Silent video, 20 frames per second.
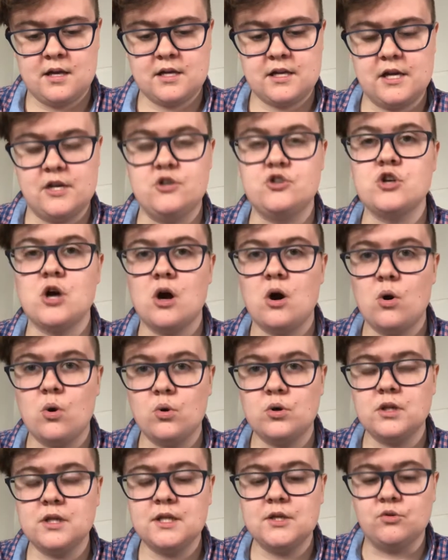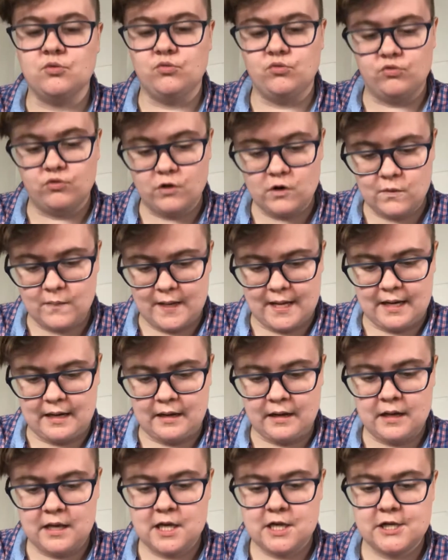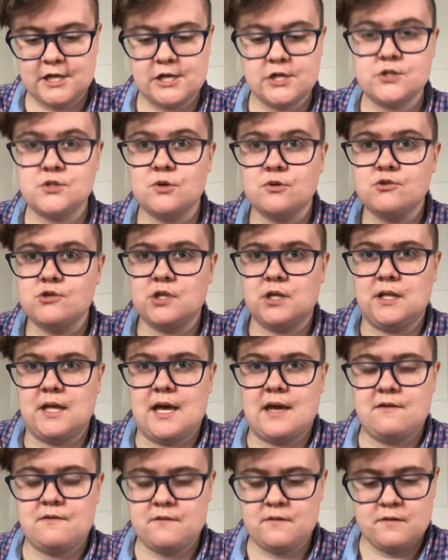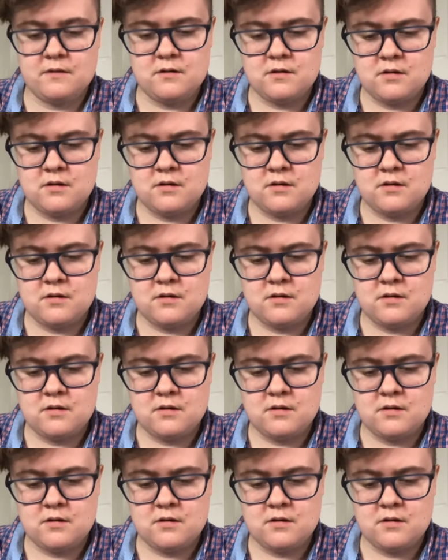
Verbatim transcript: can totally ruin your social life.